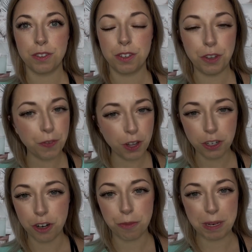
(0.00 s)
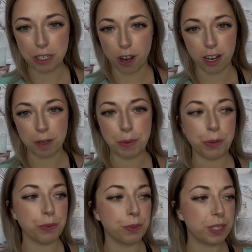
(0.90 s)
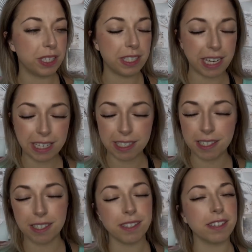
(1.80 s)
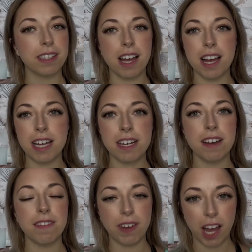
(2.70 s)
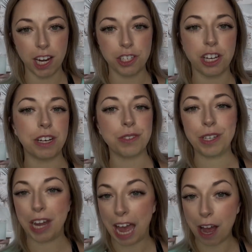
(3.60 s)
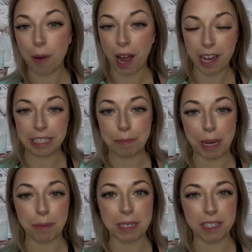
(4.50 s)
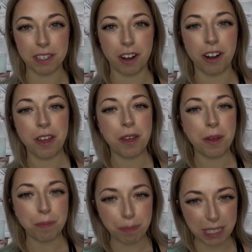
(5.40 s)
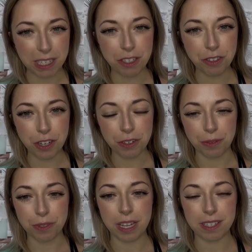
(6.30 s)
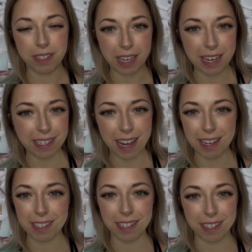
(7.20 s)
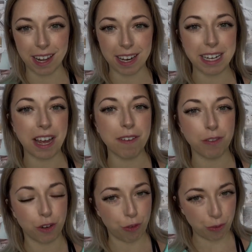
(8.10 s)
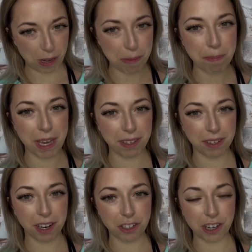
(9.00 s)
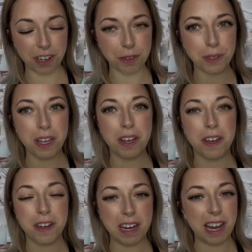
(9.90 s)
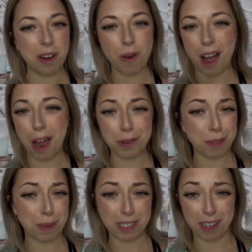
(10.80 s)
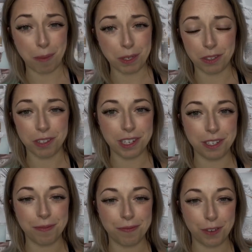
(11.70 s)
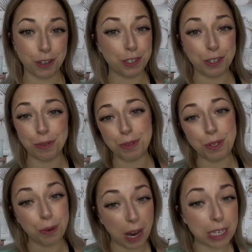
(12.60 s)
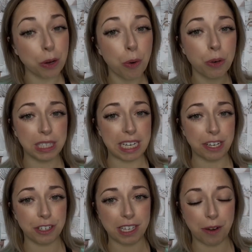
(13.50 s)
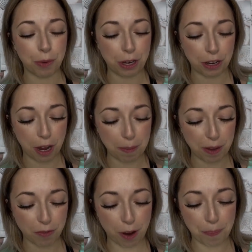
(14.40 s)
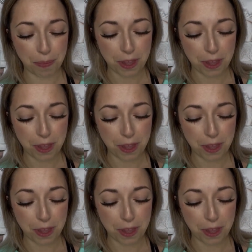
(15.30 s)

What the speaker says: You've all heard me talk about Saint's line of eyeshadows and how highly pigmented they are. But did you know that Saint has a line of cream-based eyeshadows? Now, I was a bit skeptical at first too, so I totally understand where you're coming from.